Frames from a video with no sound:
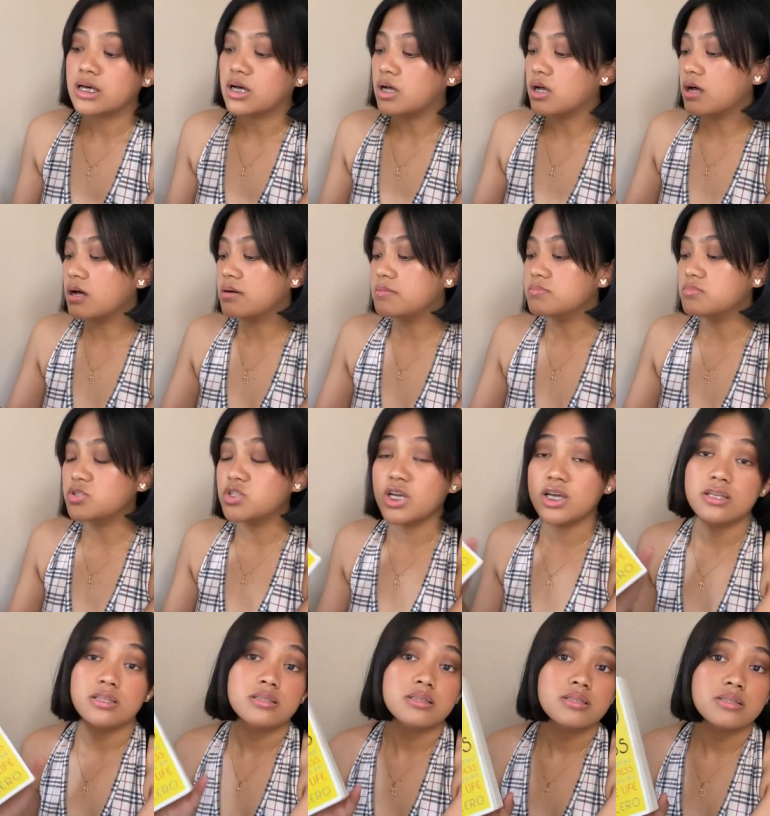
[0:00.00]

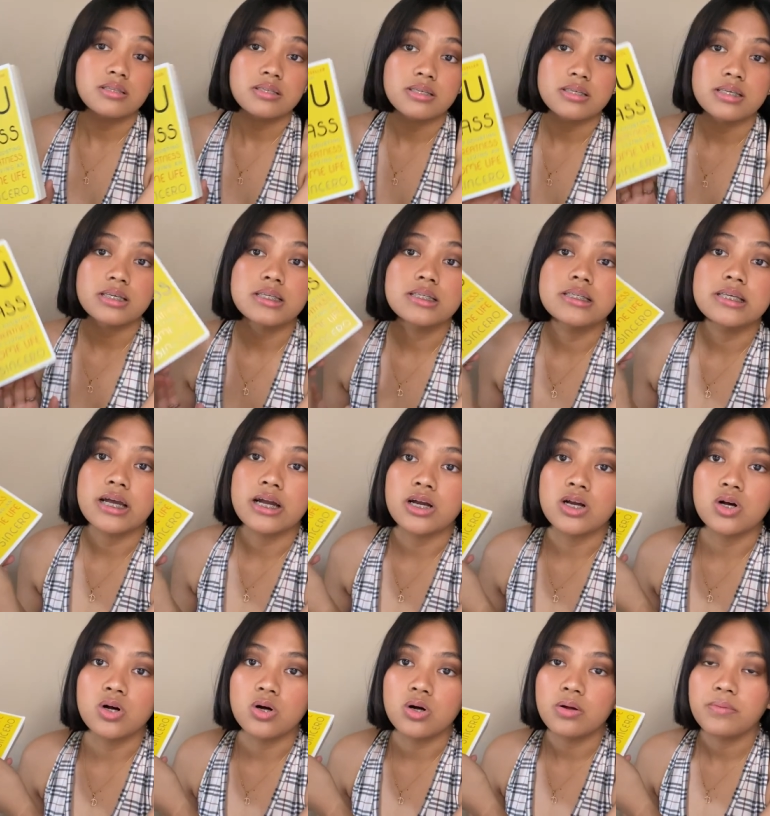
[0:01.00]
Jen
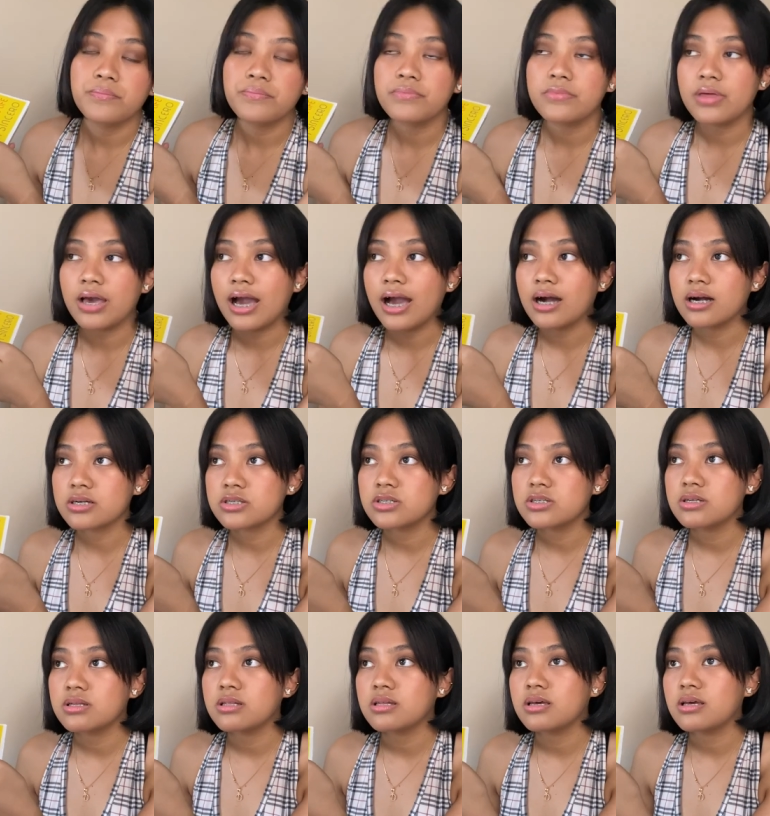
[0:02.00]
Sincero,
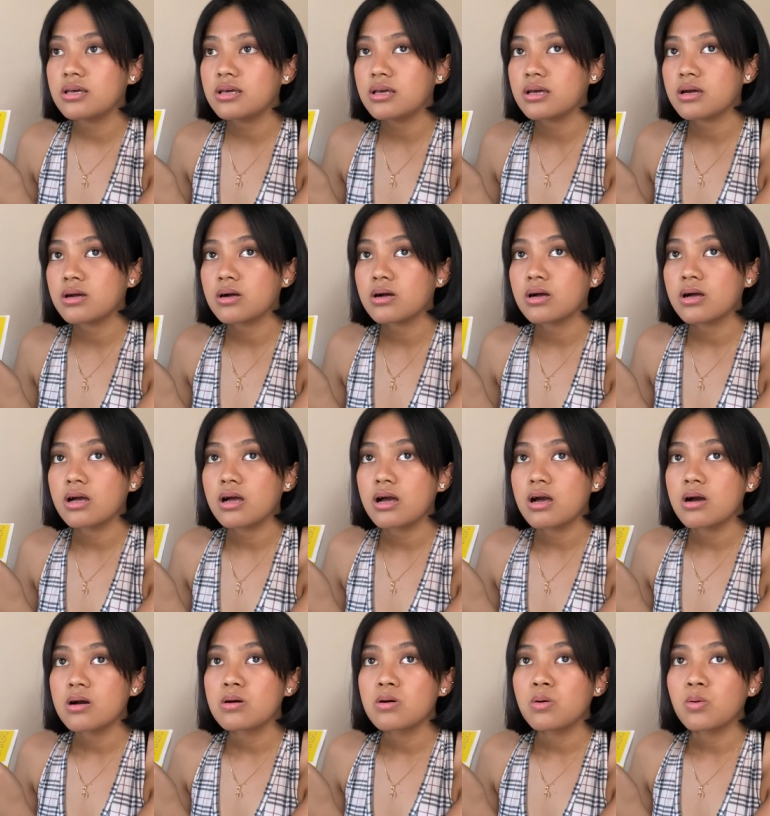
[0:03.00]
actually
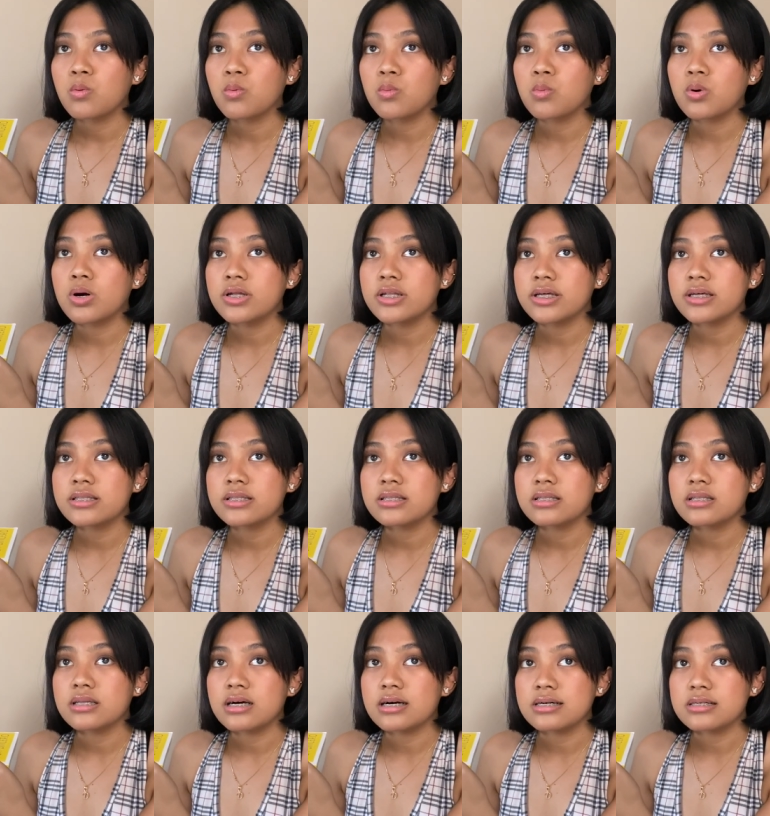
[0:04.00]
wanted
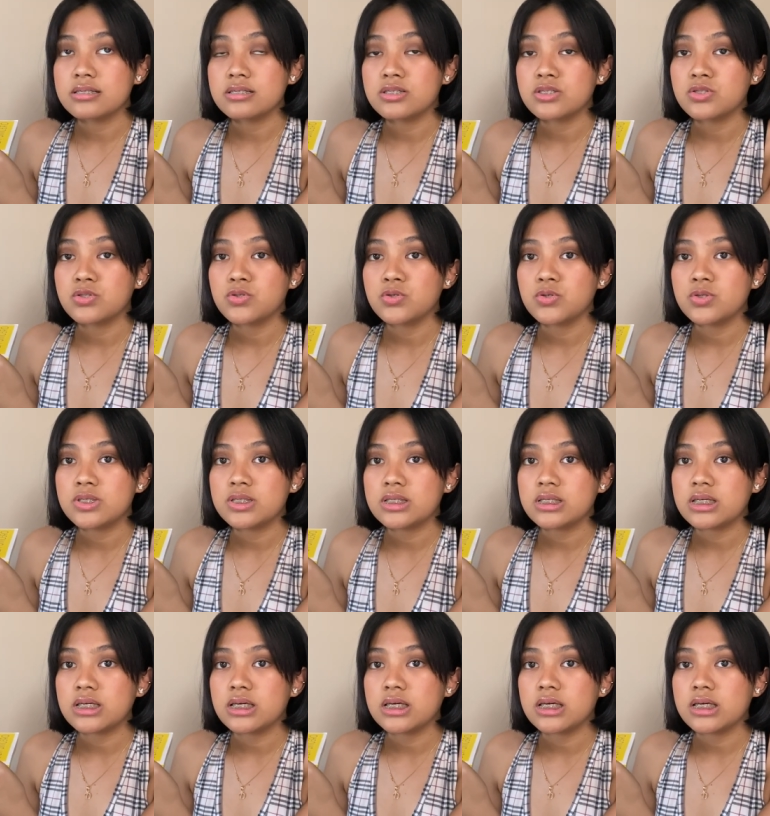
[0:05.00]
us to
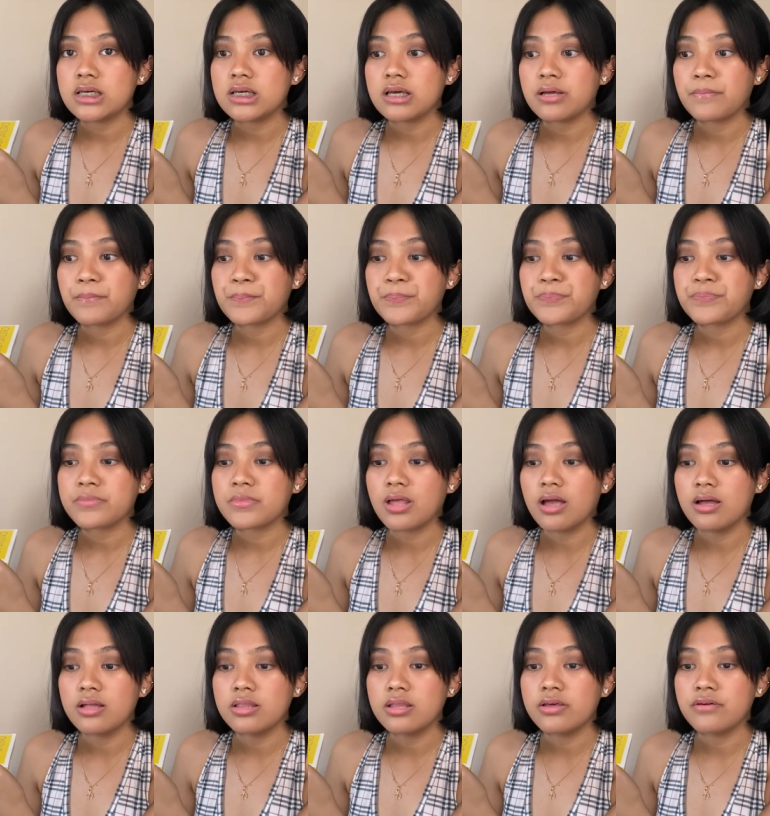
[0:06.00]
see
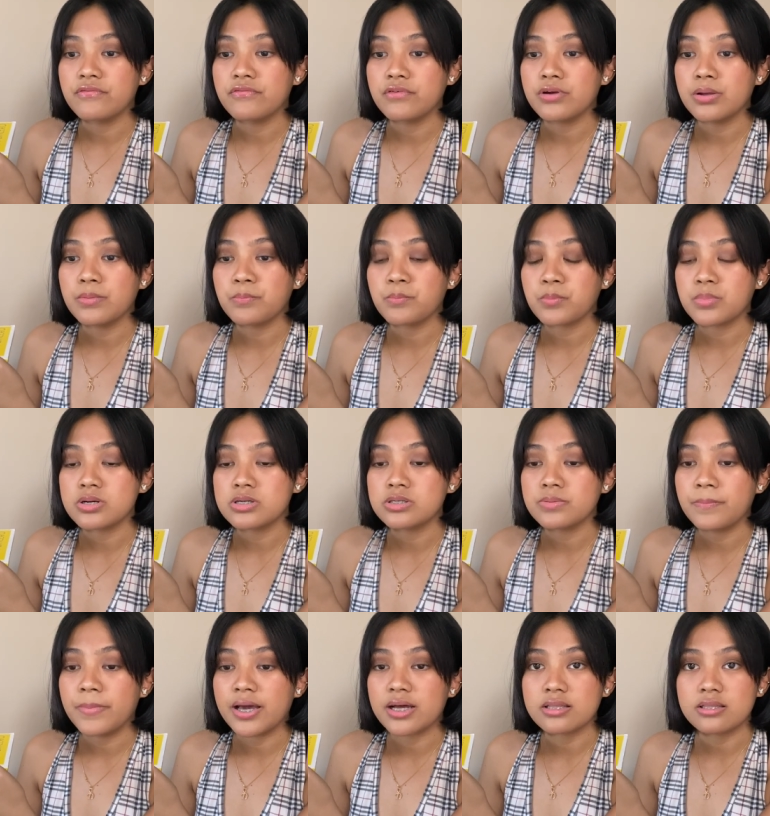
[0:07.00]
a different
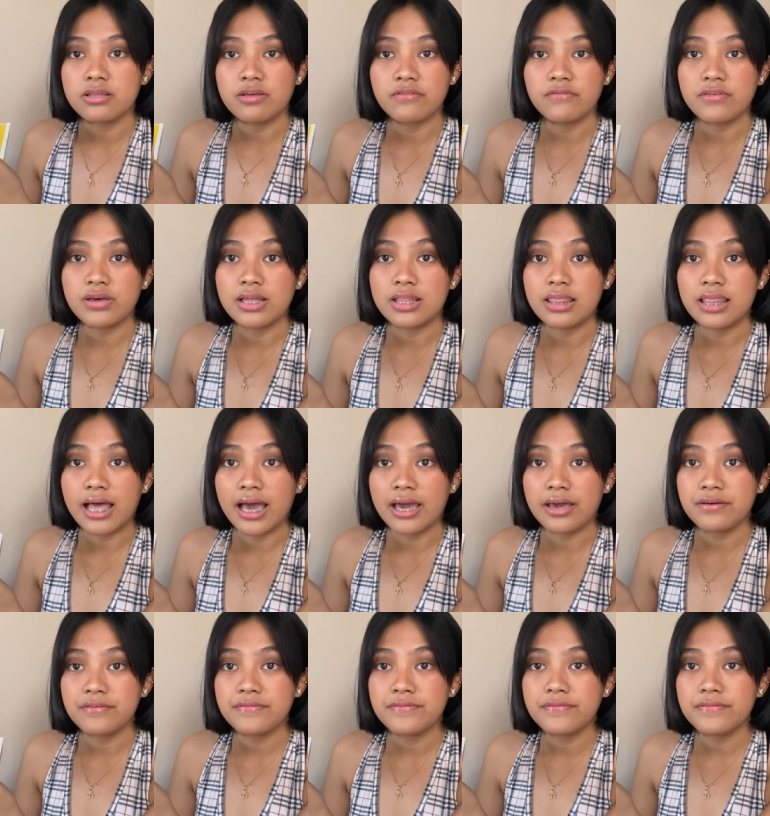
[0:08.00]
perspective in
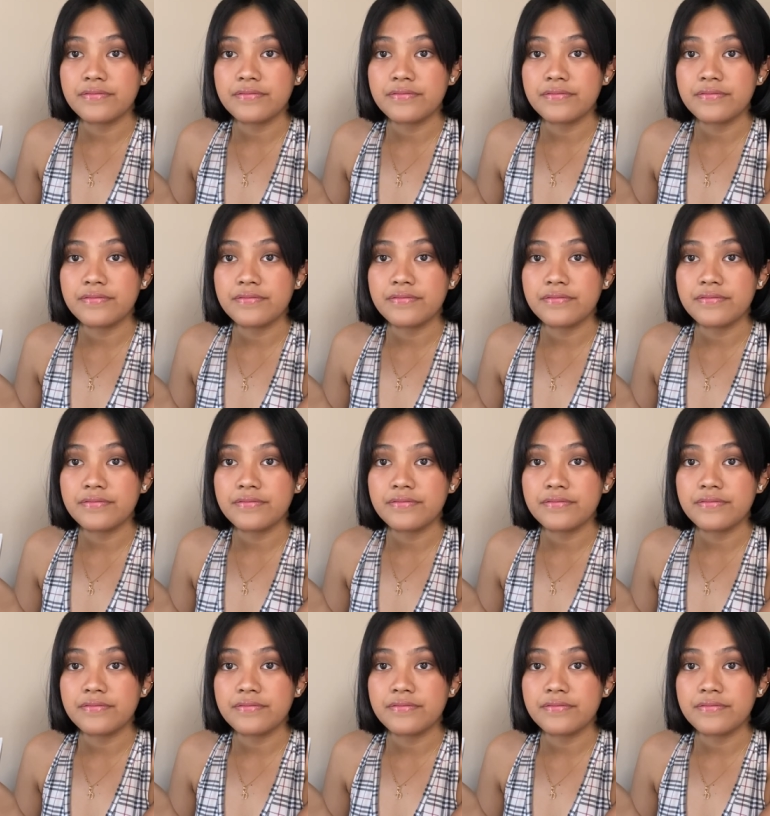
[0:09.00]
life.